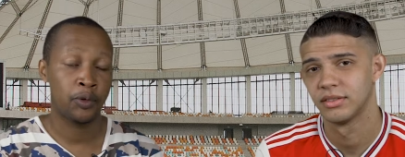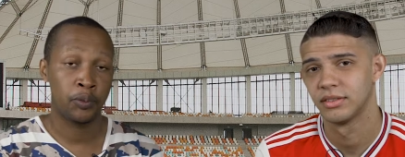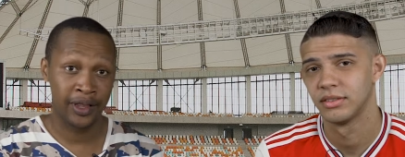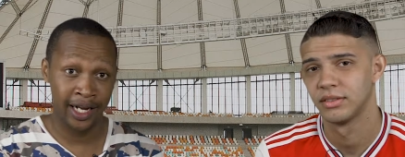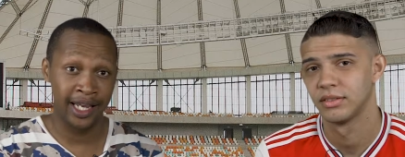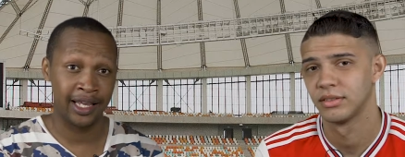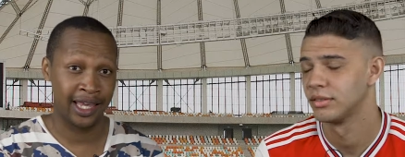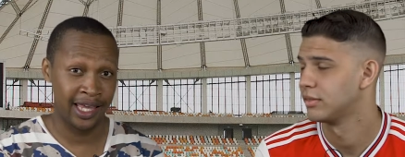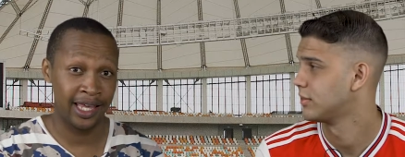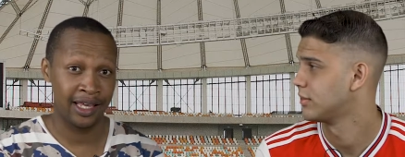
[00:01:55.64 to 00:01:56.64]
Speaker 1: uh,
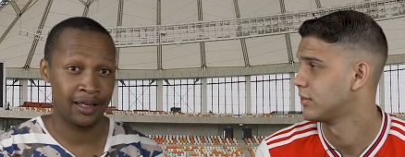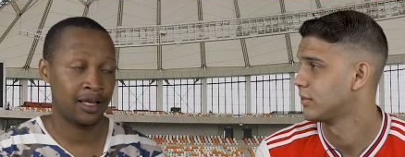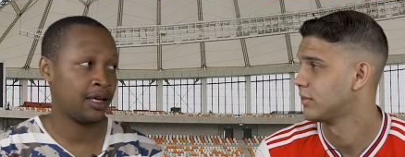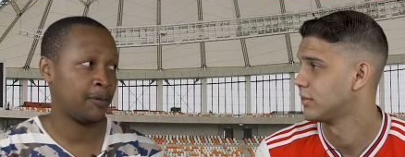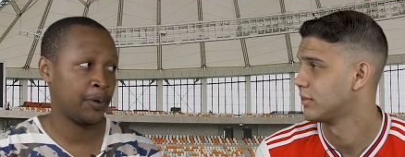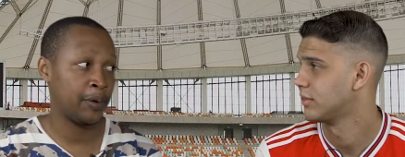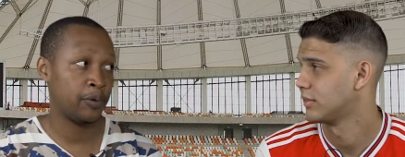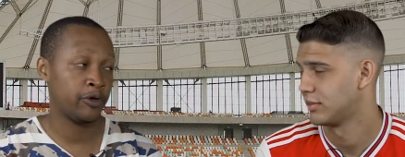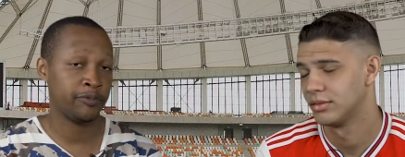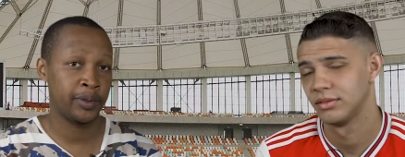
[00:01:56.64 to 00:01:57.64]
three key uh,
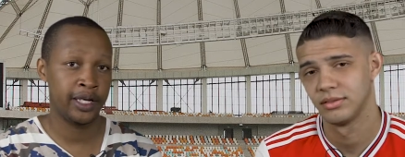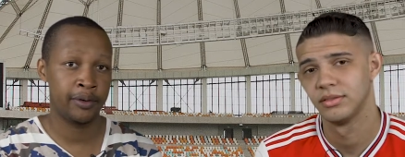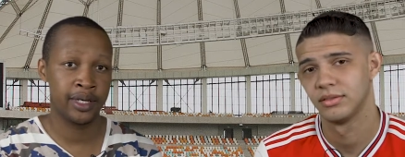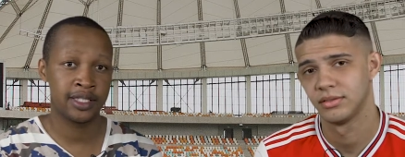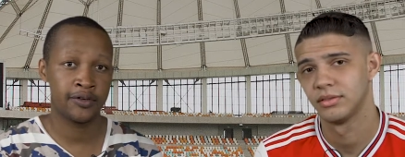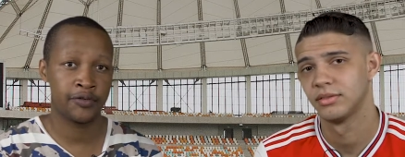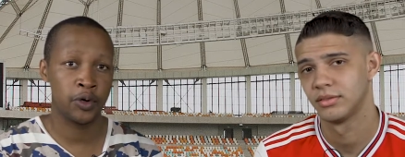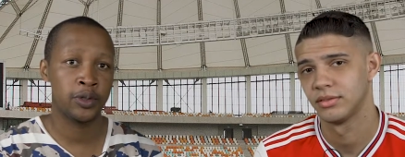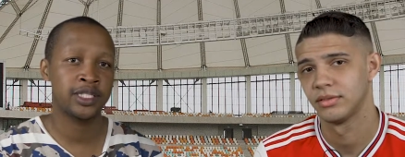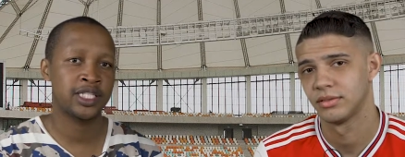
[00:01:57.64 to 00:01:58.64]
people who've played a massive
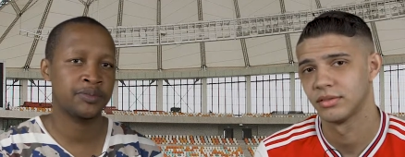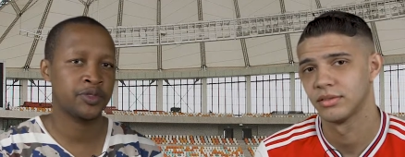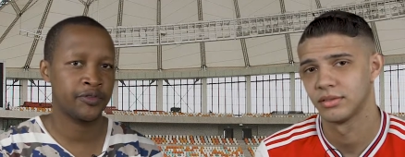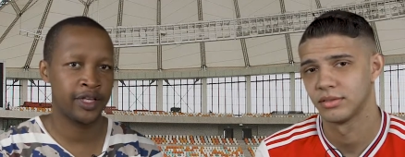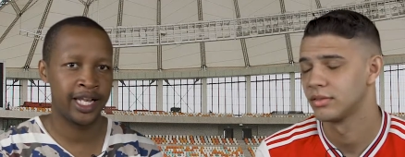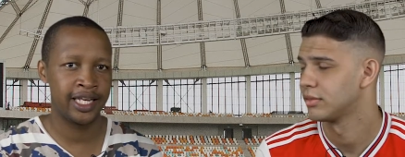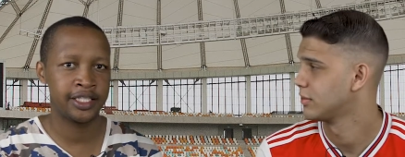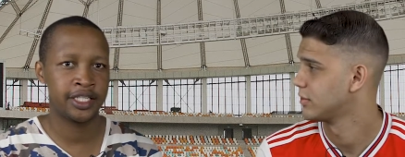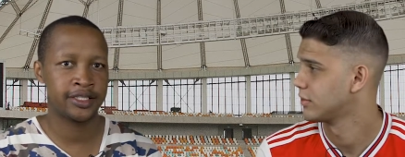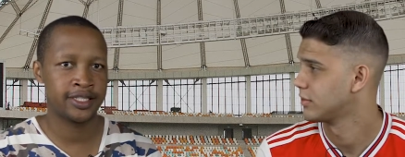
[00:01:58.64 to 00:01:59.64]
role in terms of the
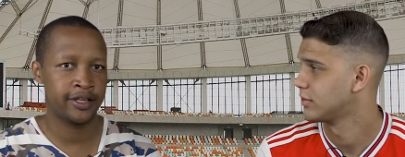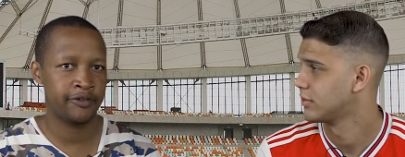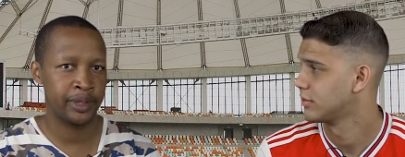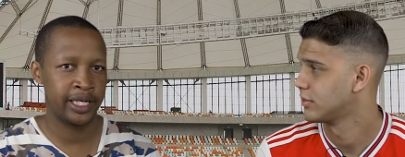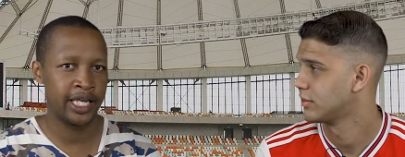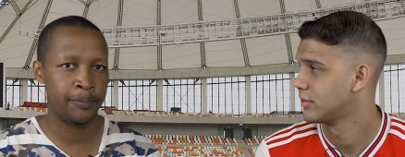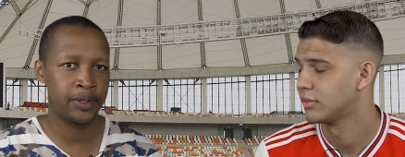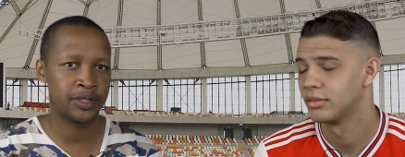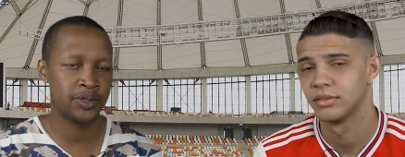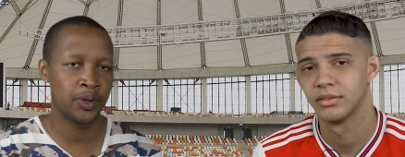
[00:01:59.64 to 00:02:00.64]
clean sheets they've been
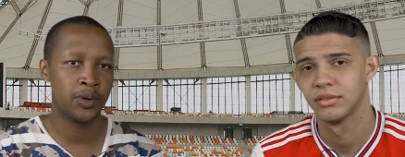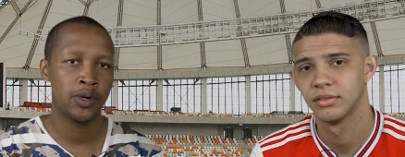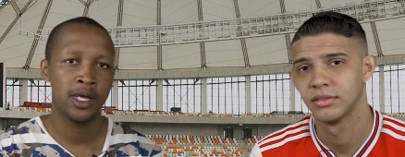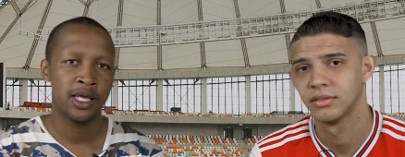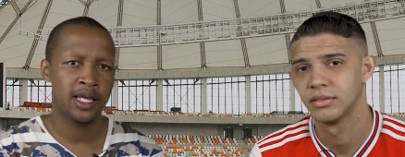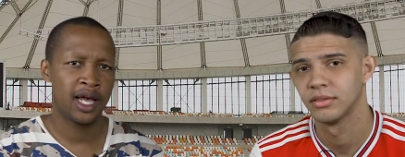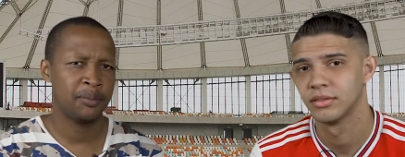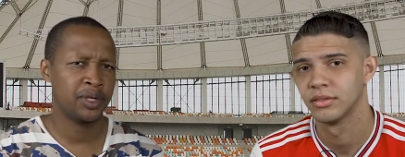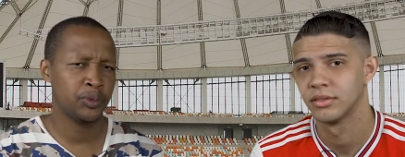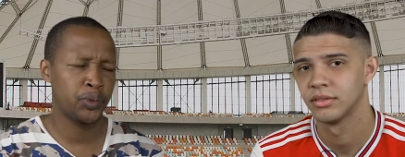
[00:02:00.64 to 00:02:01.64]
keeping. So yeah,
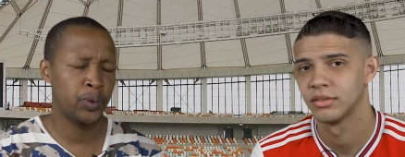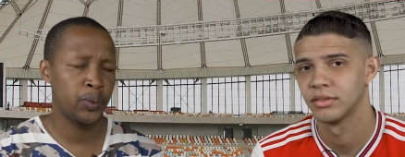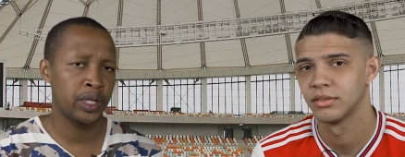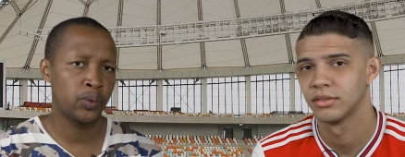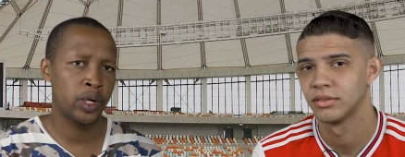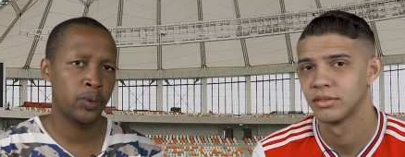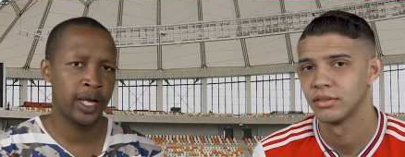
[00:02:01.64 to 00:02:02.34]
I mean we will we'll